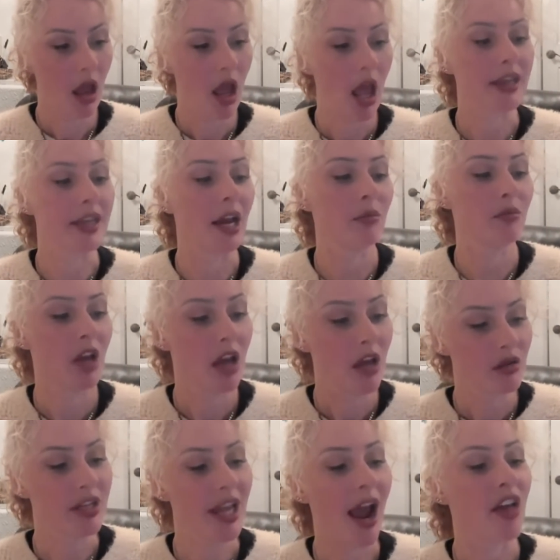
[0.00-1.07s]
Yep.
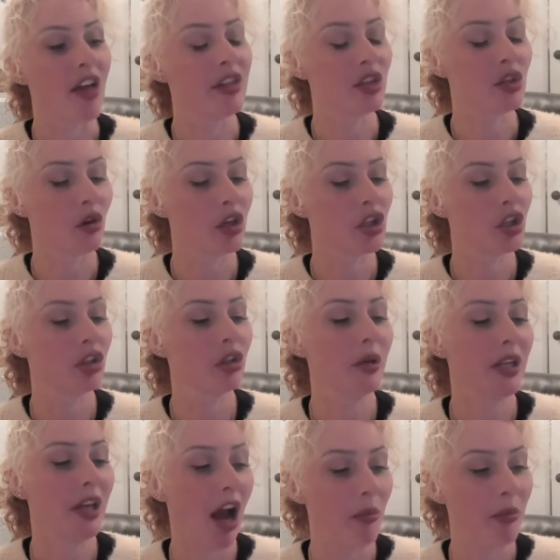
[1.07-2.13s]
Yeah, the George Clooney
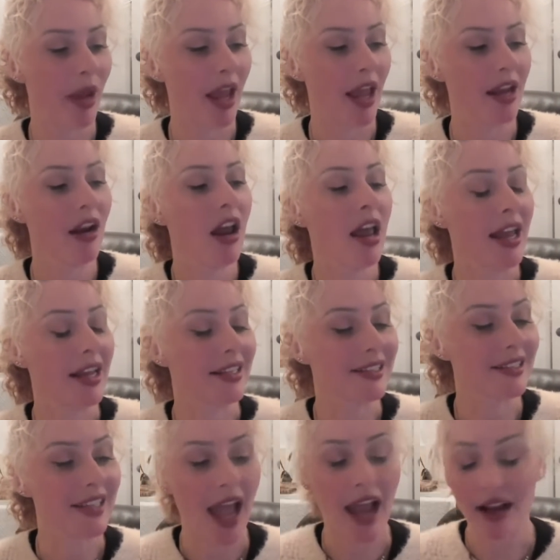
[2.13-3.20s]
op-ed.
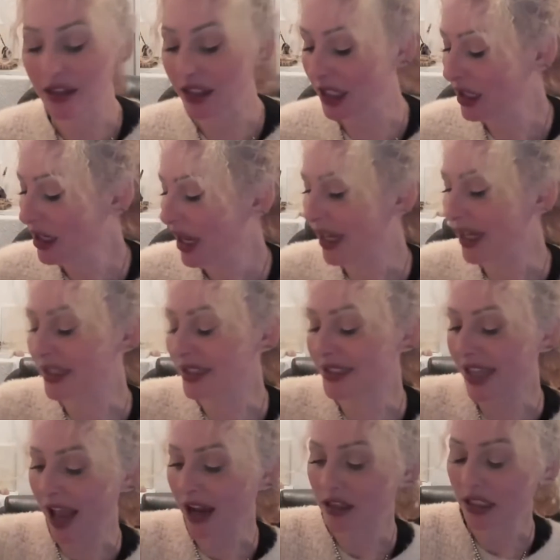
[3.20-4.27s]
Exactly,
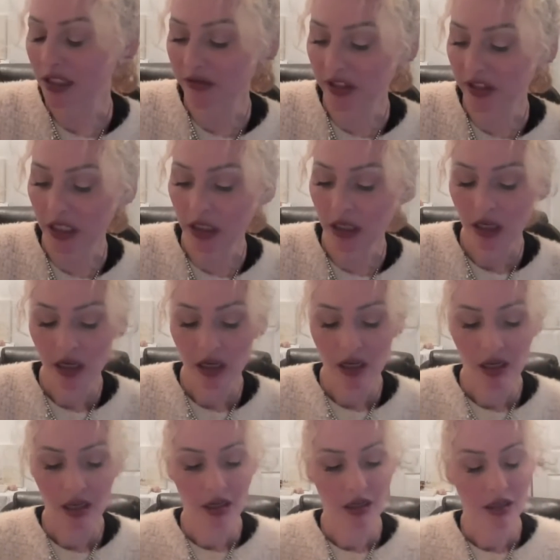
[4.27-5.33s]
V.
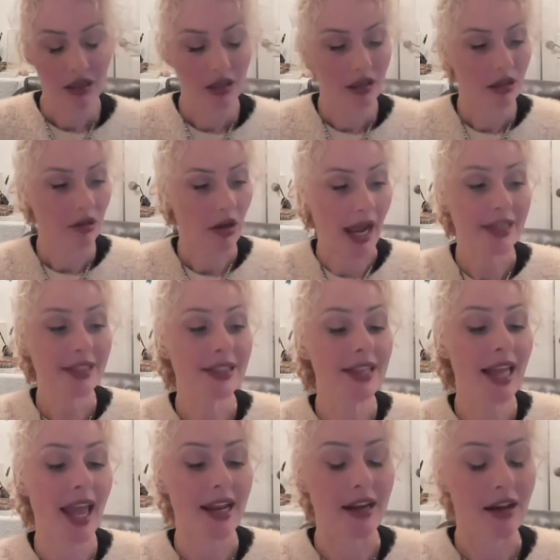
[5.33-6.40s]
I
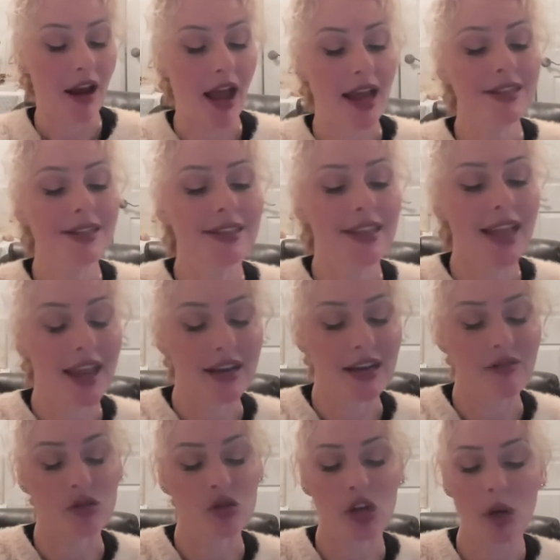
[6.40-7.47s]
said,
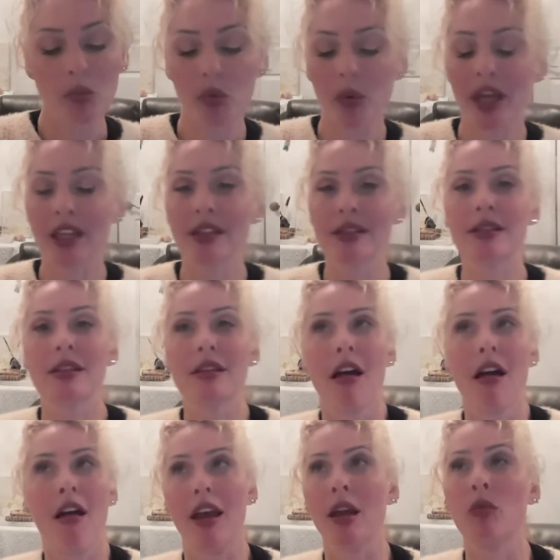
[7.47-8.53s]
if Trump wins,
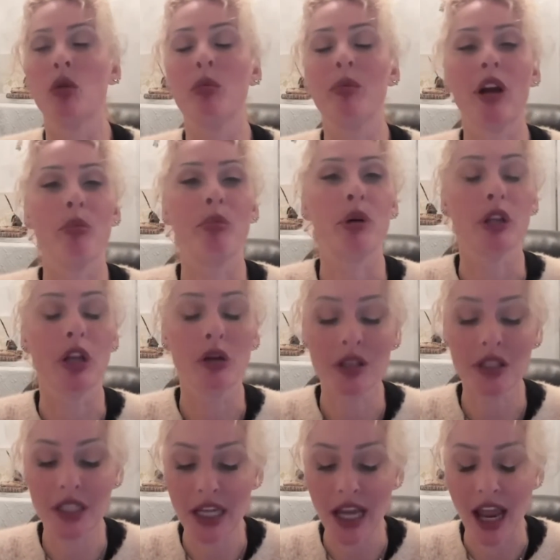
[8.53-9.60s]
it will be on
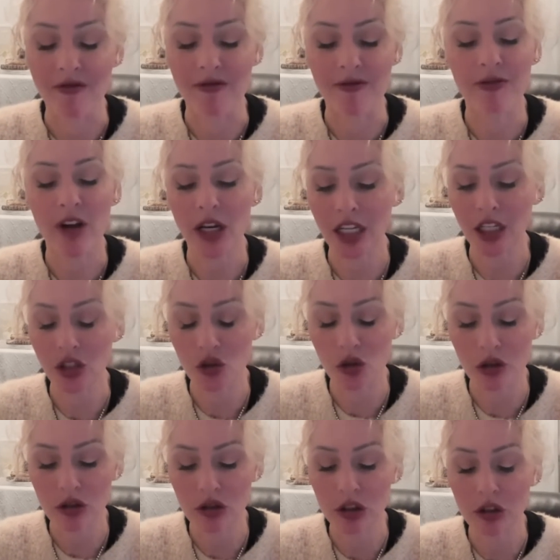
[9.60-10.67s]
Pelosi and fucking
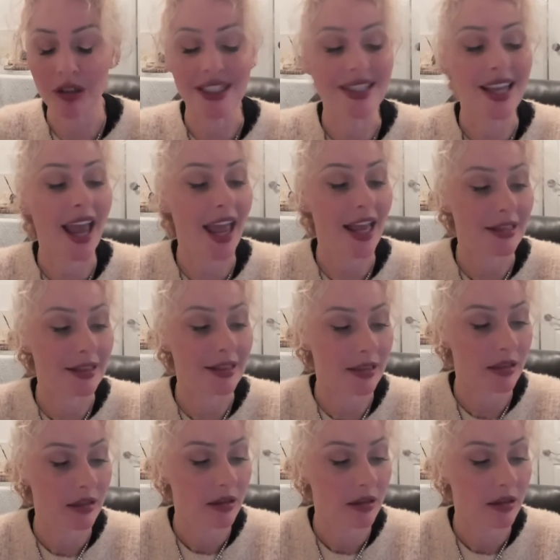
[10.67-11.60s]
George Clooney's heads.